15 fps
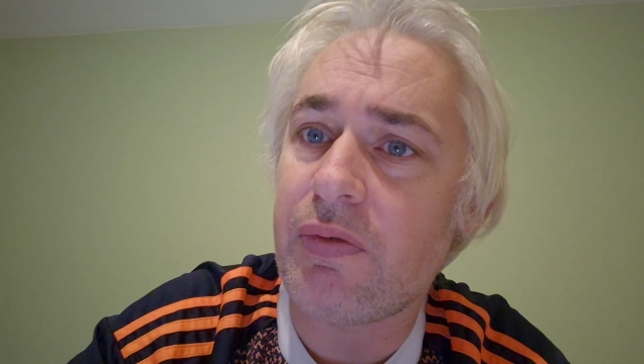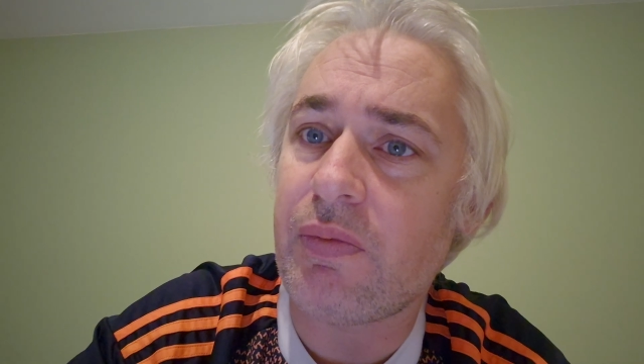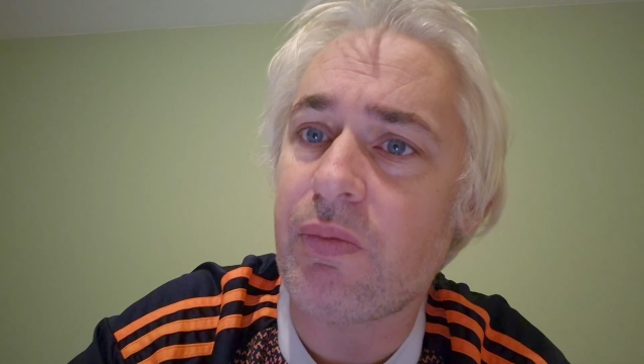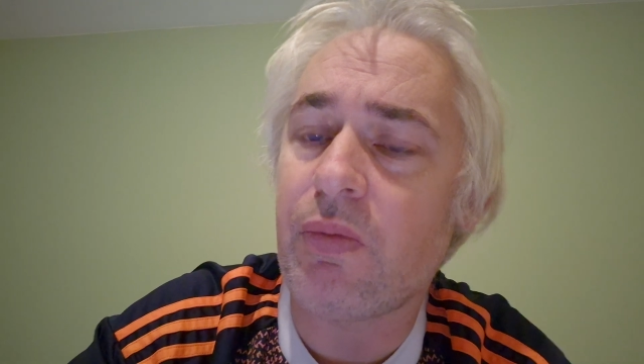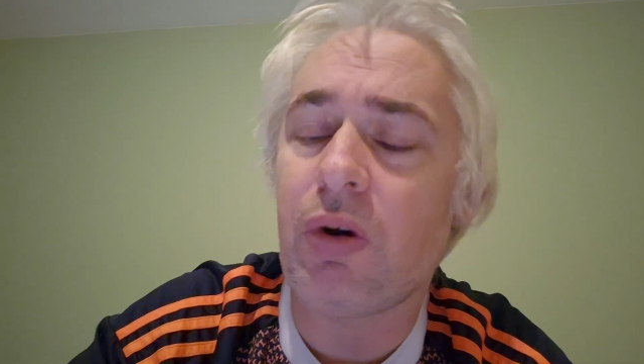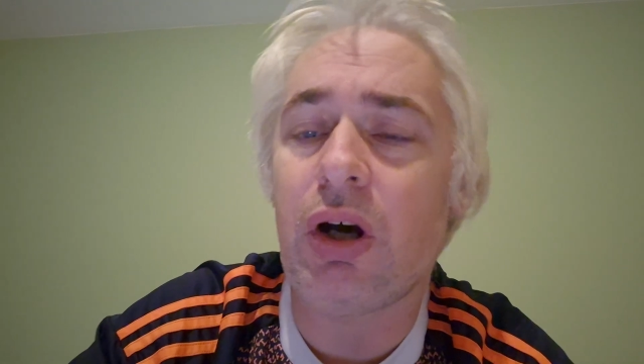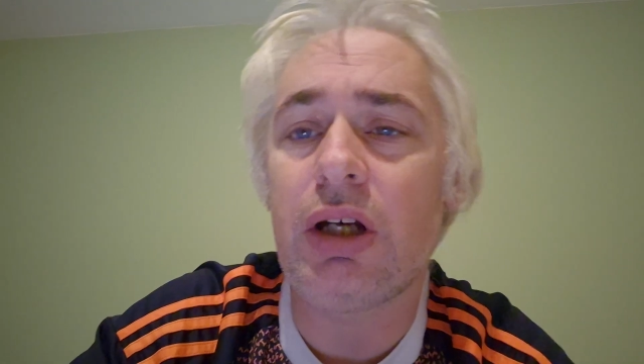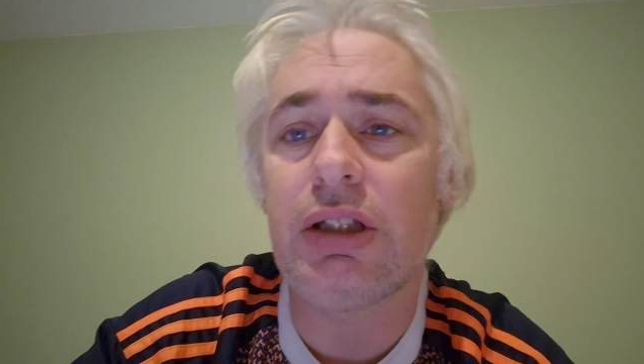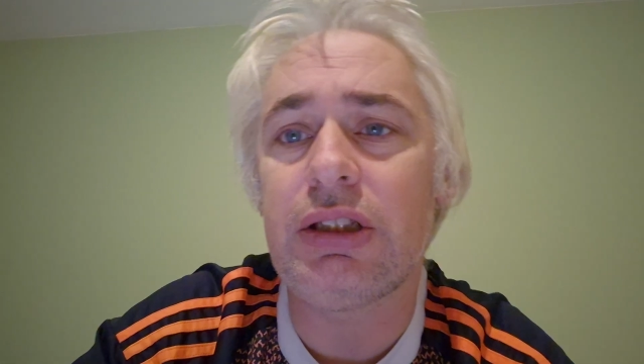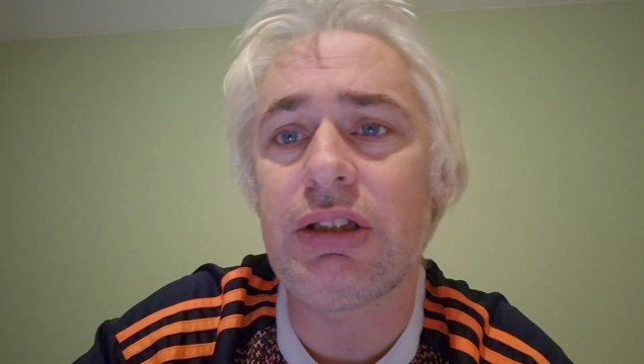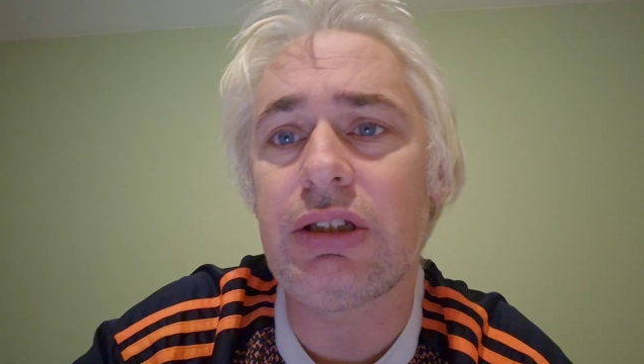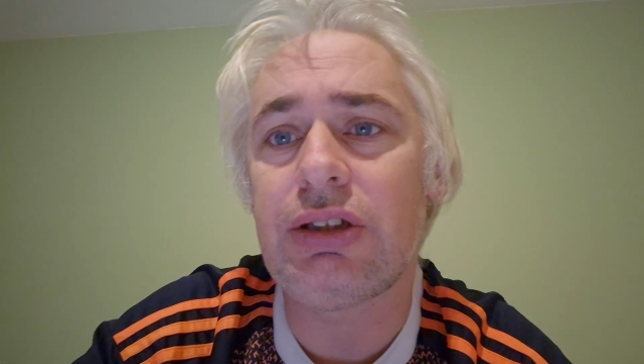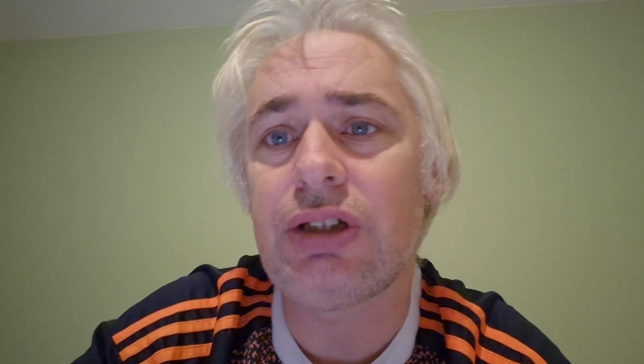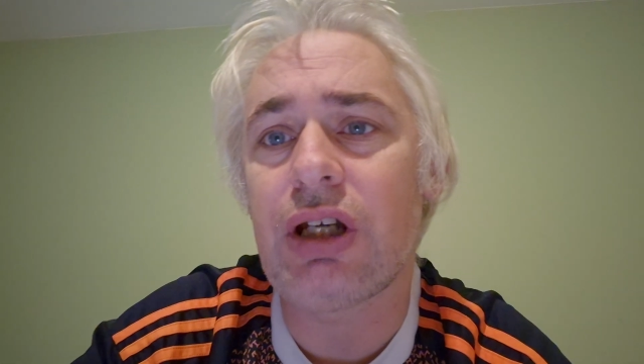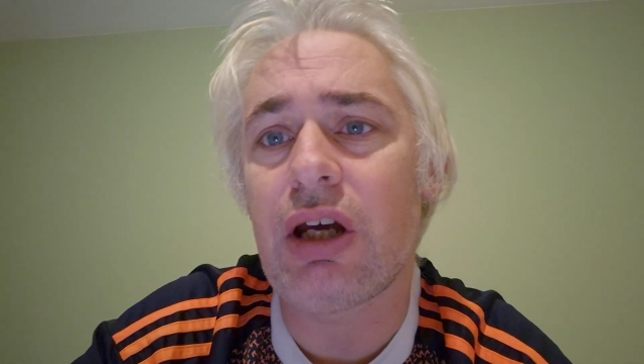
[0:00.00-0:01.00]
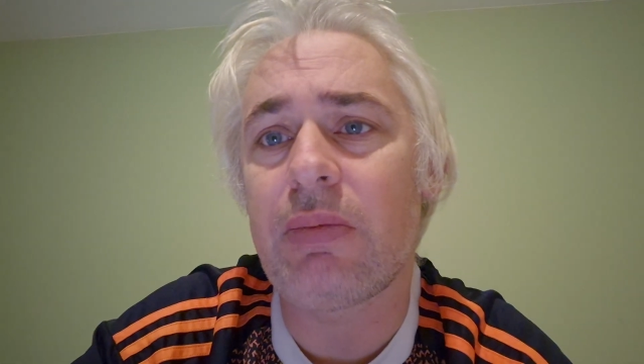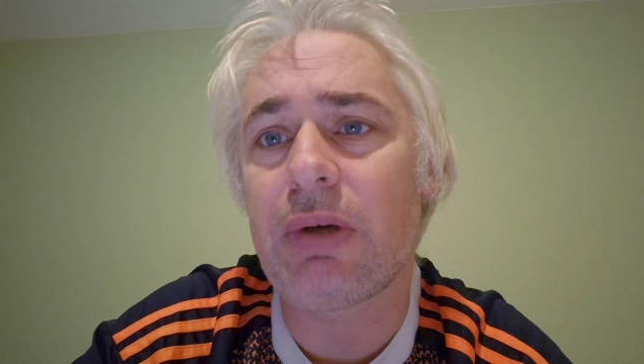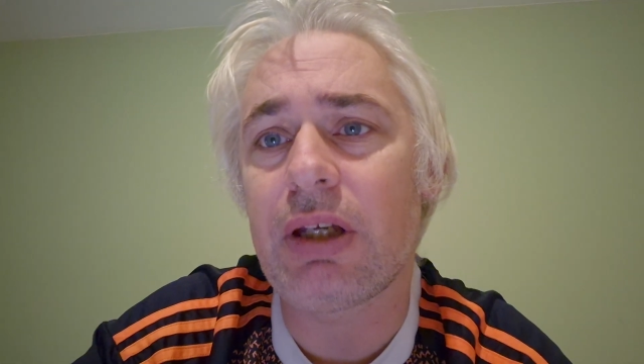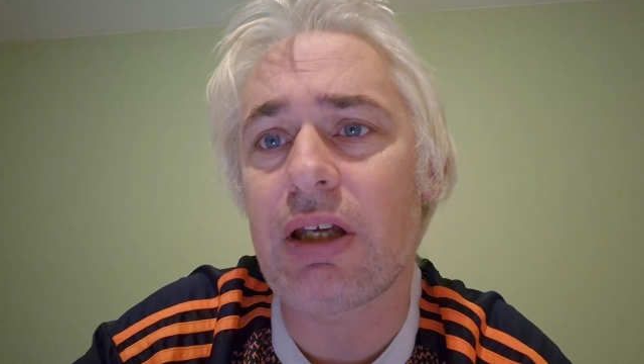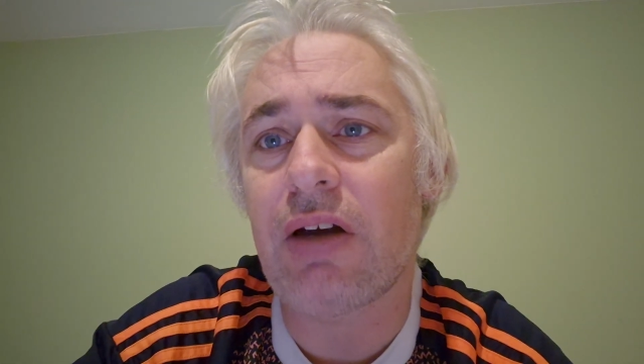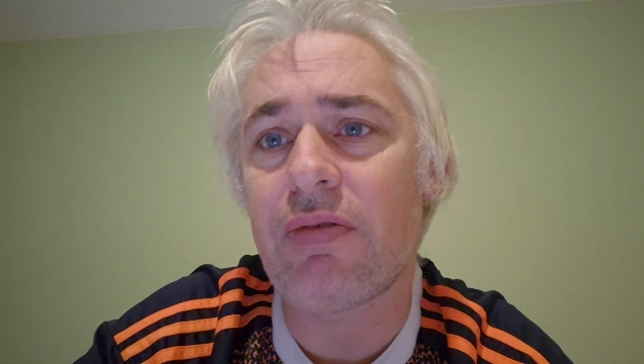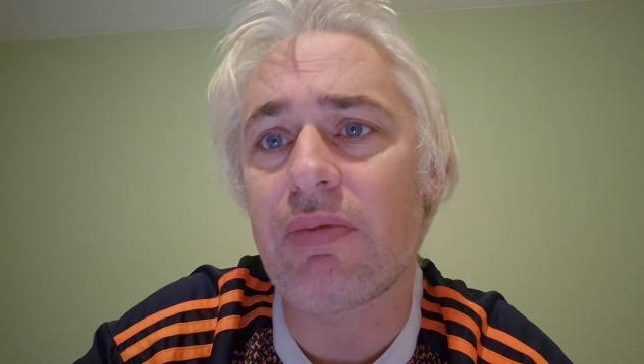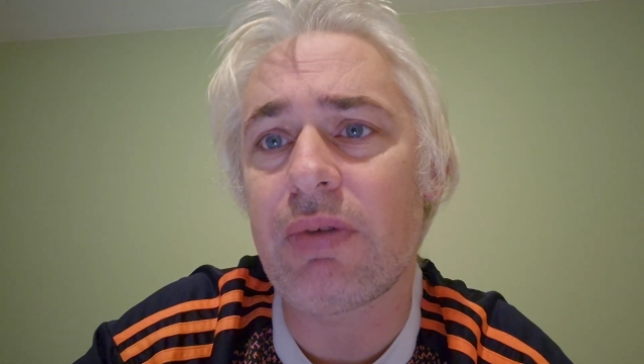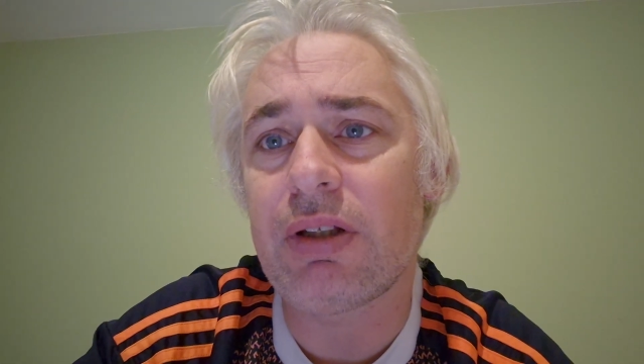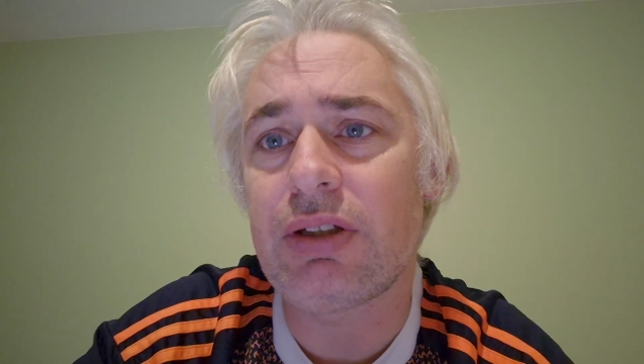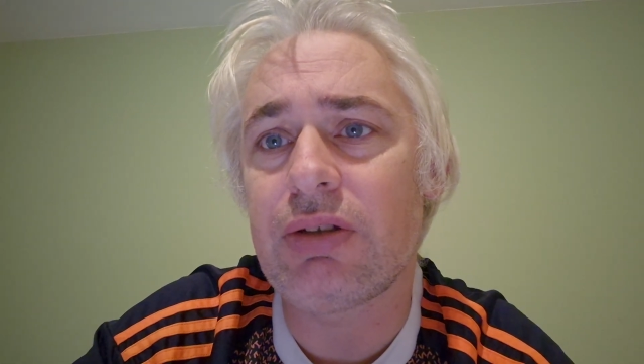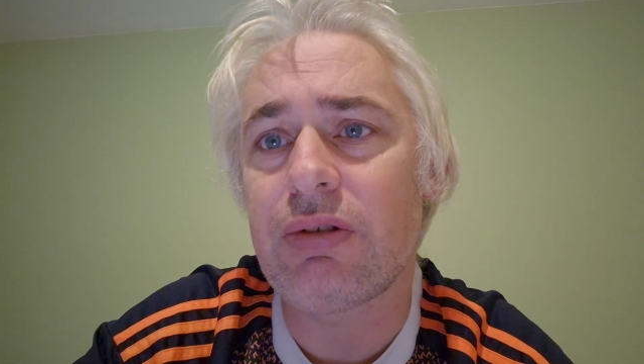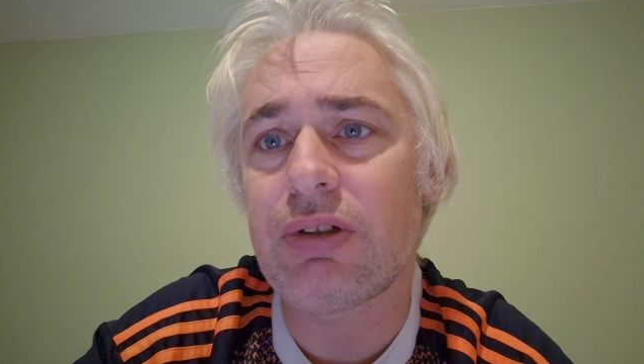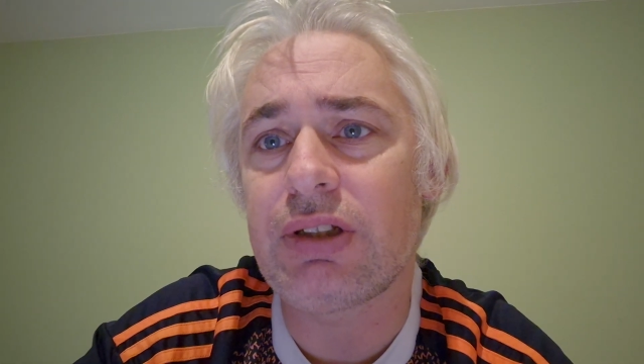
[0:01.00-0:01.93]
why isn't the German government doing